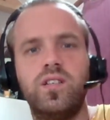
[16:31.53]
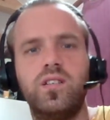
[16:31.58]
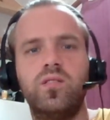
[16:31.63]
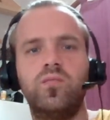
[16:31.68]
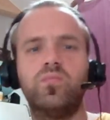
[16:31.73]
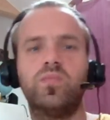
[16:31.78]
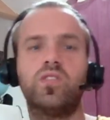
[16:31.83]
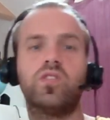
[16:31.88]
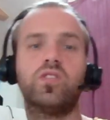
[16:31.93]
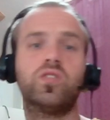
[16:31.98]

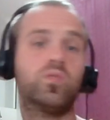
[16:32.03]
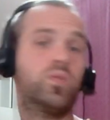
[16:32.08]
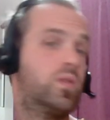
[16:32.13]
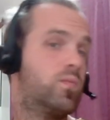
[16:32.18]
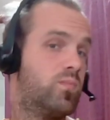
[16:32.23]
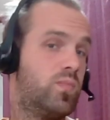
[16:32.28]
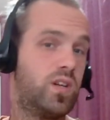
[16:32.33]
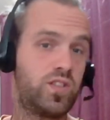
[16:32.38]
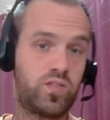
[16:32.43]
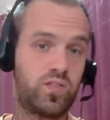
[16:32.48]
because we're
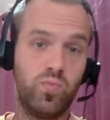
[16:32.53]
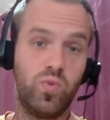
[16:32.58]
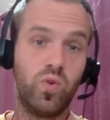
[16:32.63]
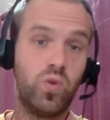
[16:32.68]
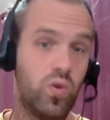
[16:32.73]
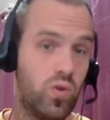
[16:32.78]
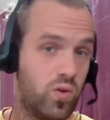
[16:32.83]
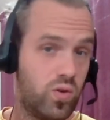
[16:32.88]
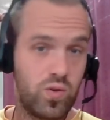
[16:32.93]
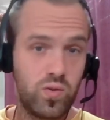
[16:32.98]
much
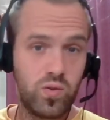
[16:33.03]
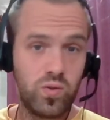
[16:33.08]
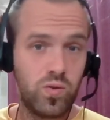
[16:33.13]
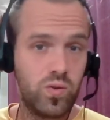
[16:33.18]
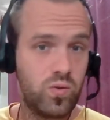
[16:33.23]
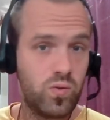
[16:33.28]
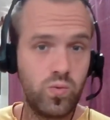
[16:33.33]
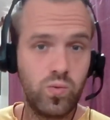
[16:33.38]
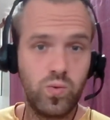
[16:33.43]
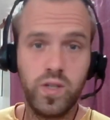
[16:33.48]
more.
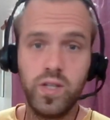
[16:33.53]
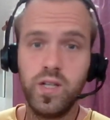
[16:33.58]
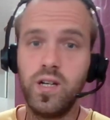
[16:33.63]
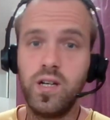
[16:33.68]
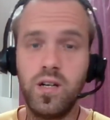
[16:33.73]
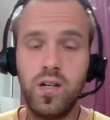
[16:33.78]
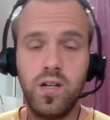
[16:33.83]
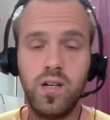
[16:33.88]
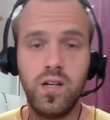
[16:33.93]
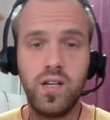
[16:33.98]
We're
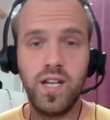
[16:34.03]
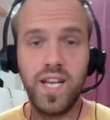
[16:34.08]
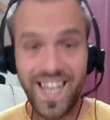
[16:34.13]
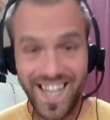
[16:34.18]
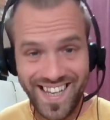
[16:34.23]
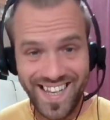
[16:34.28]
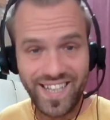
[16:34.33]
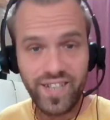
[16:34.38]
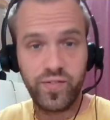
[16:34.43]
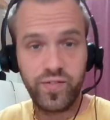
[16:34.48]

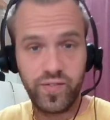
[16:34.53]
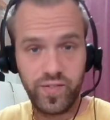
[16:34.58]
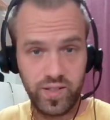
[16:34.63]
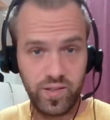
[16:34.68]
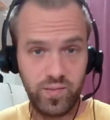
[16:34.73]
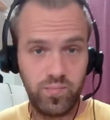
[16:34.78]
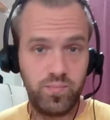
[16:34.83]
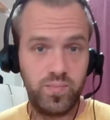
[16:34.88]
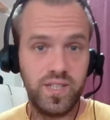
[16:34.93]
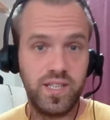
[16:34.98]

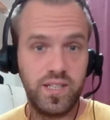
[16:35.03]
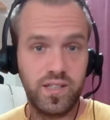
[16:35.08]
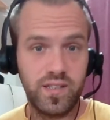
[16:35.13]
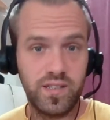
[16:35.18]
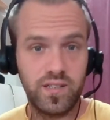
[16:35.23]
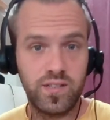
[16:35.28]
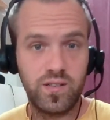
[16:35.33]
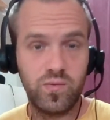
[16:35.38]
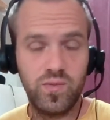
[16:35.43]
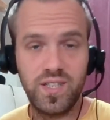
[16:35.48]
infinite
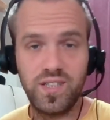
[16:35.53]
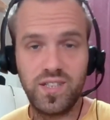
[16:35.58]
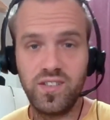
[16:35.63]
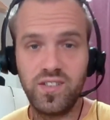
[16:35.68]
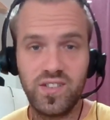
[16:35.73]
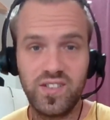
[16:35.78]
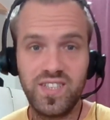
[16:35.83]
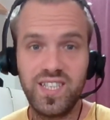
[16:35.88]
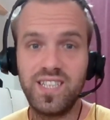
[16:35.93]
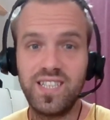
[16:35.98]
beings. We can
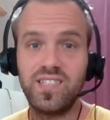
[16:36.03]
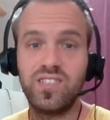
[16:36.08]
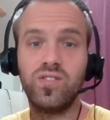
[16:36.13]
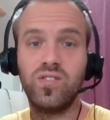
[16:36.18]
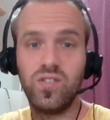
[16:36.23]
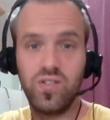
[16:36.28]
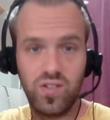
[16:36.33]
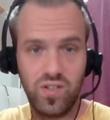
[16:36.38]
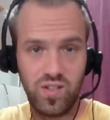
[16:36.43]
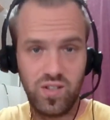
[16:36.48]
connect to